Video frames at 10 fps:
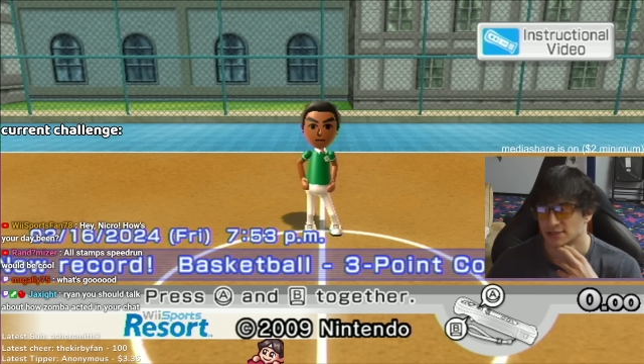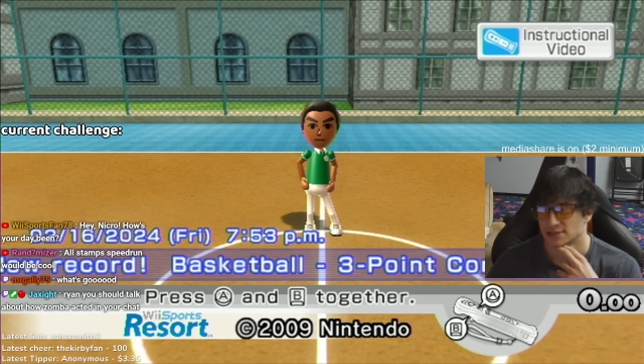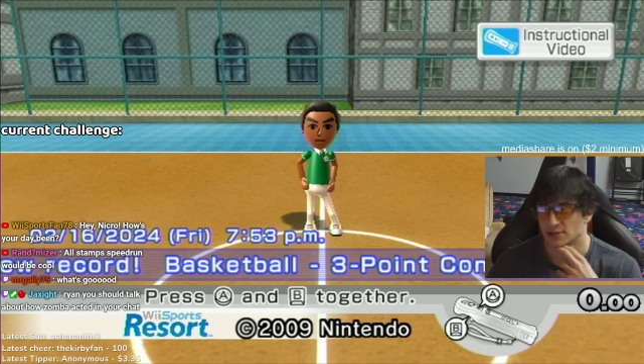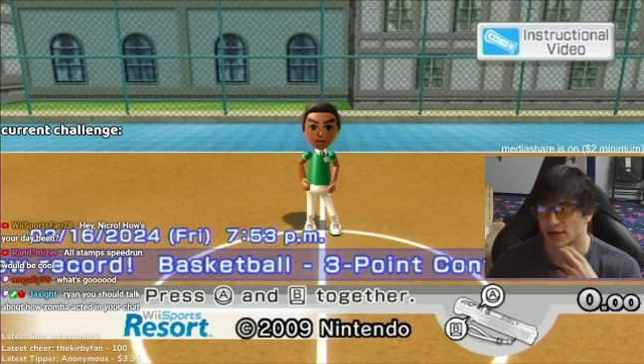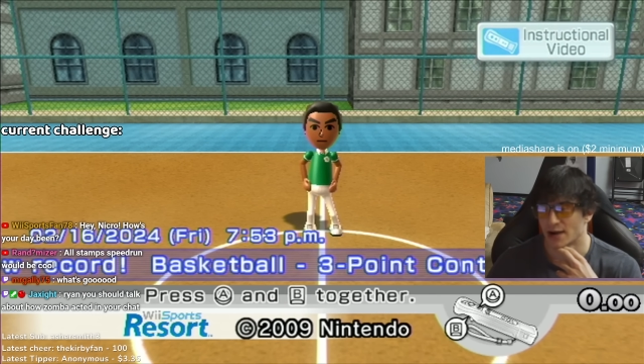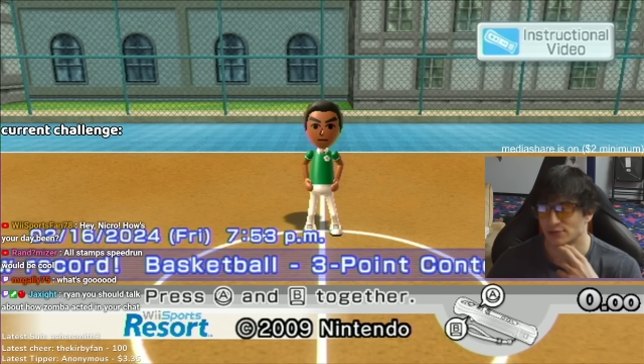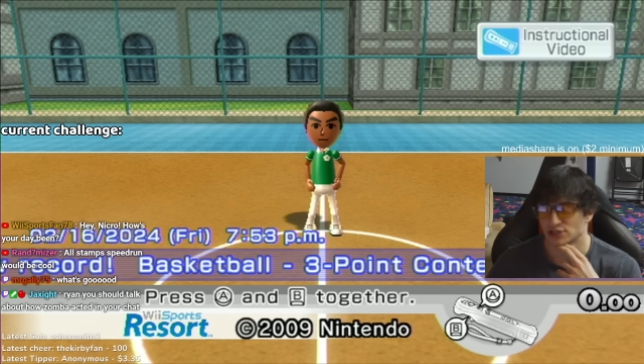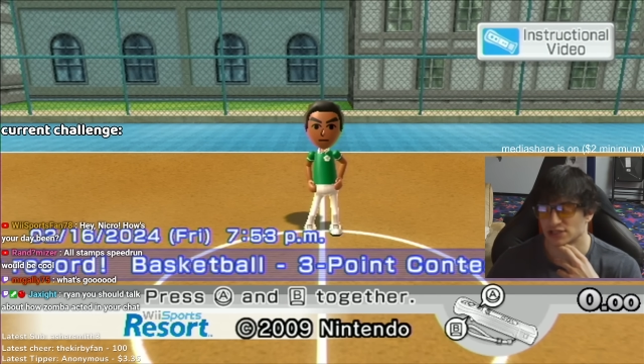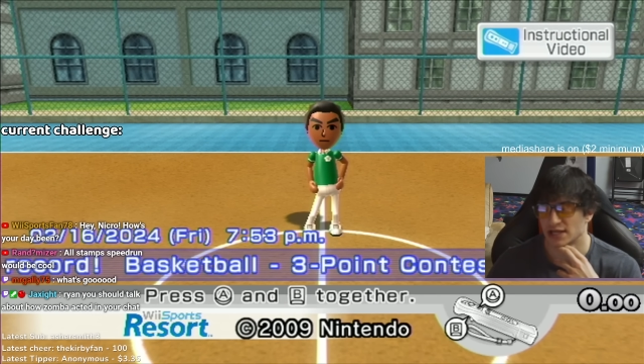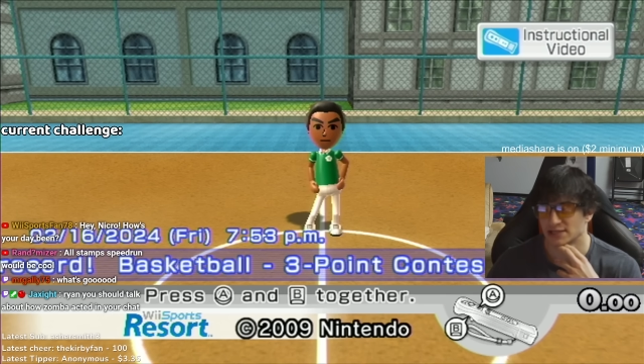so I'm going to
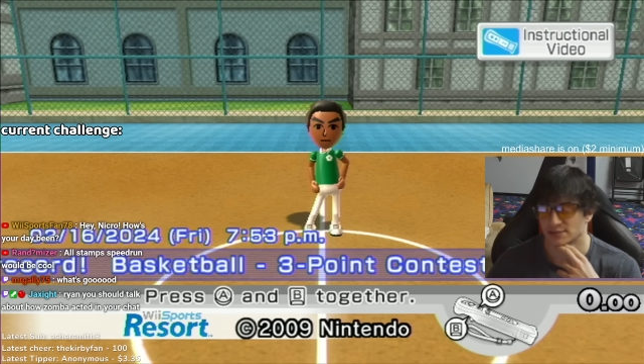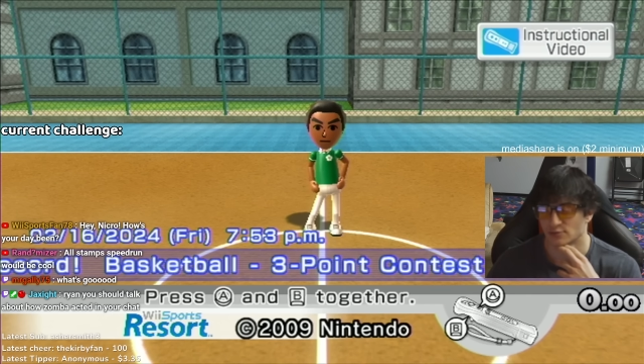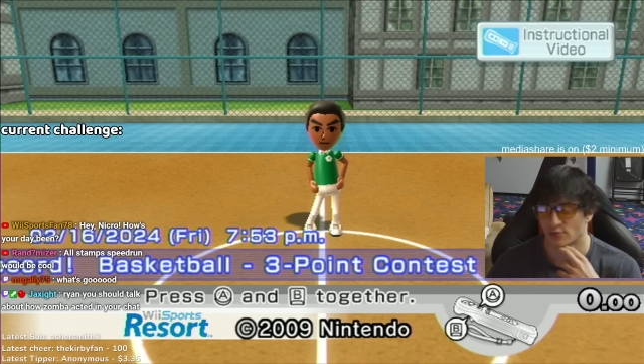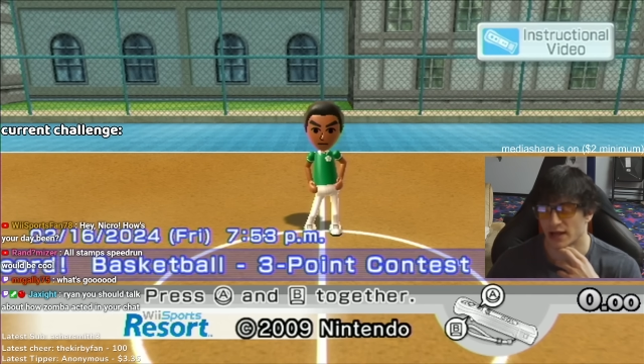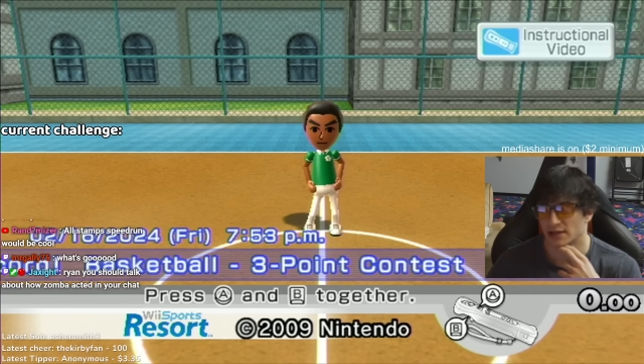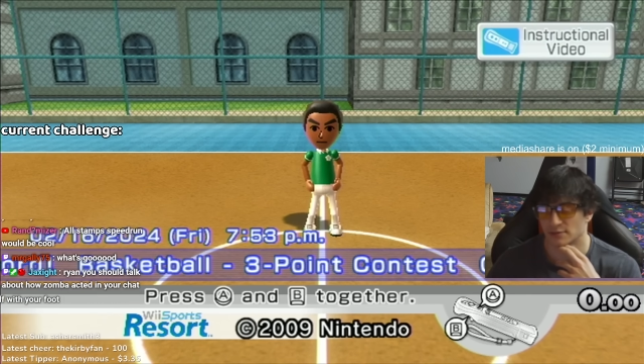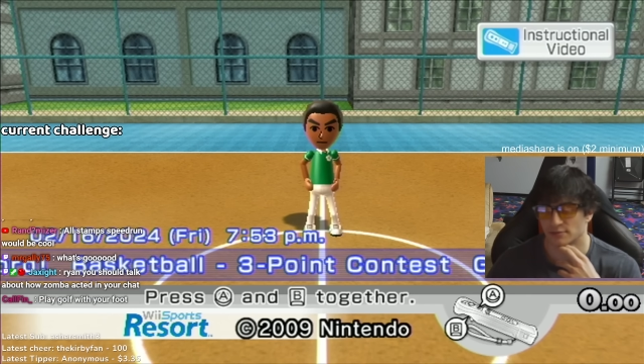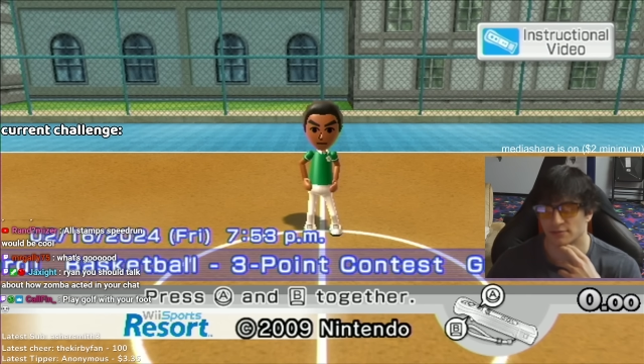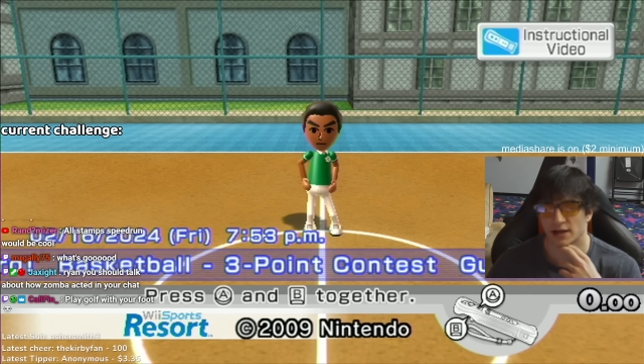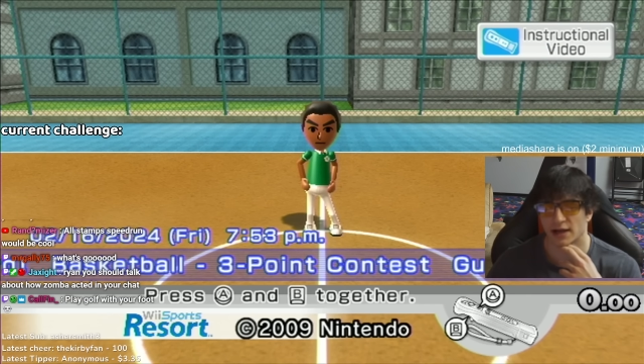just take some
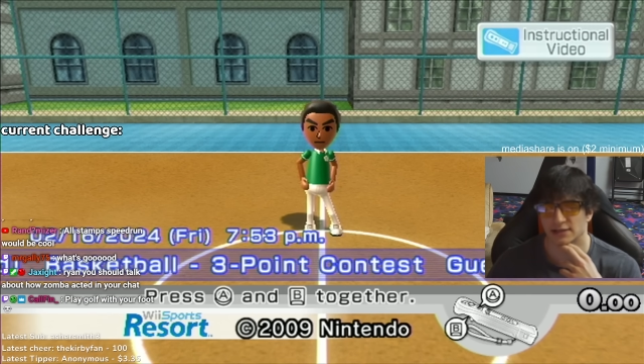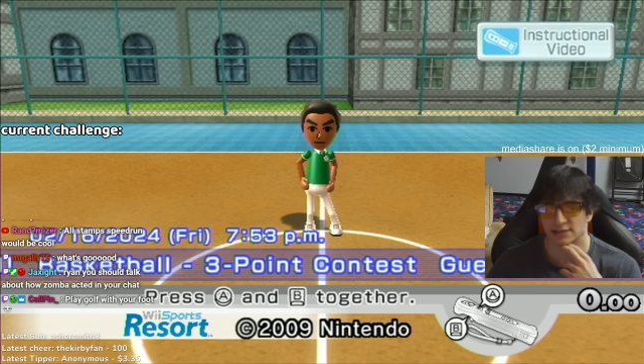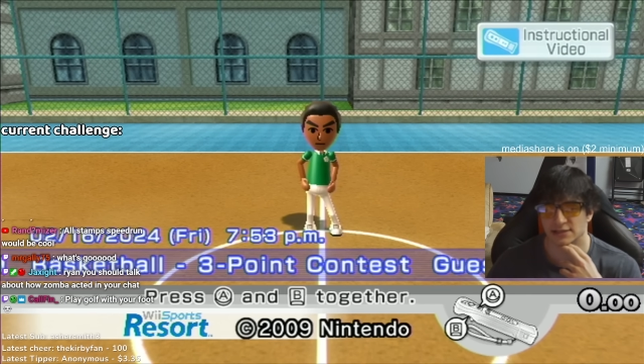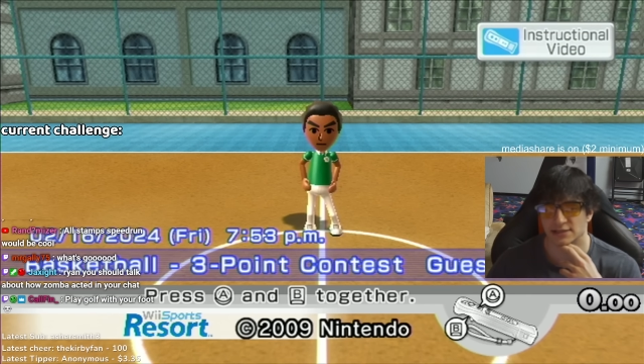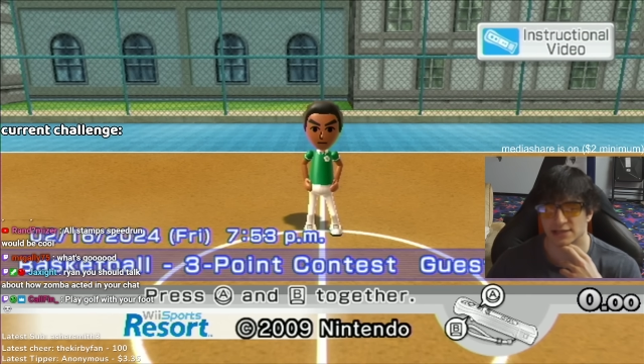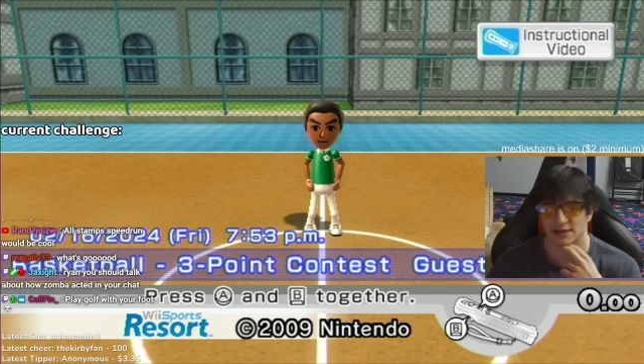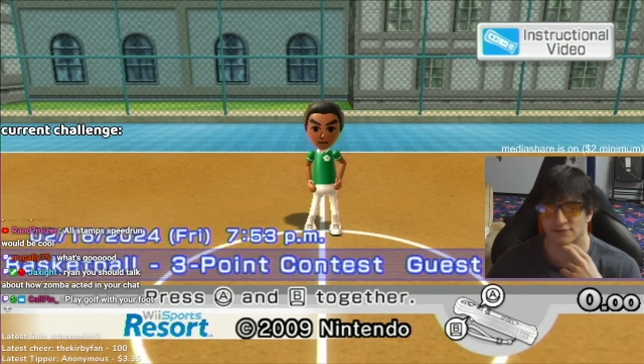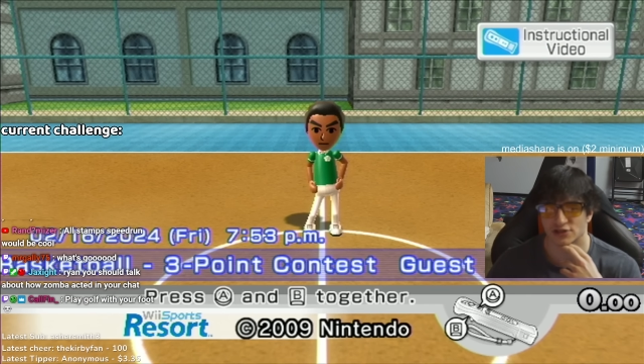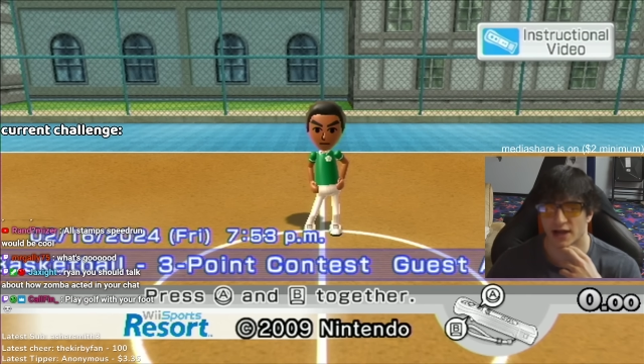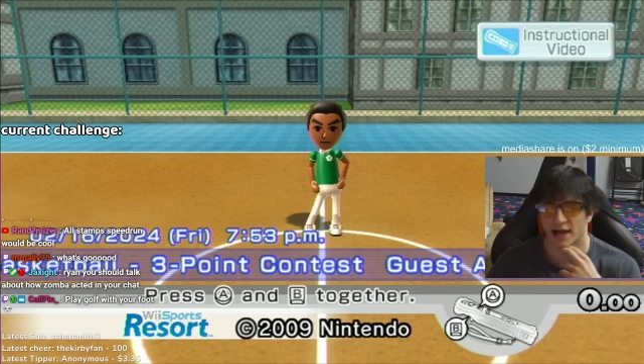random ideas out of
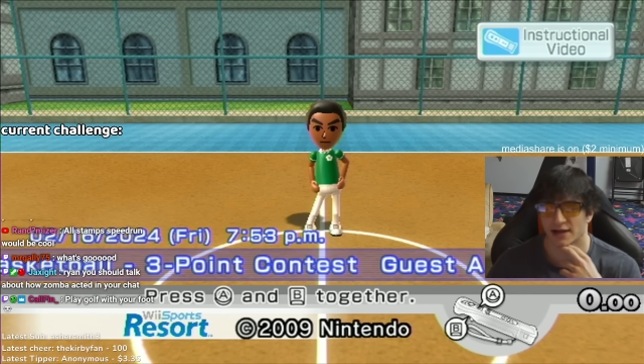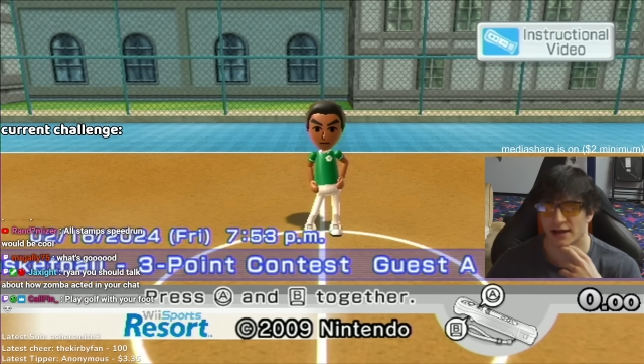chat.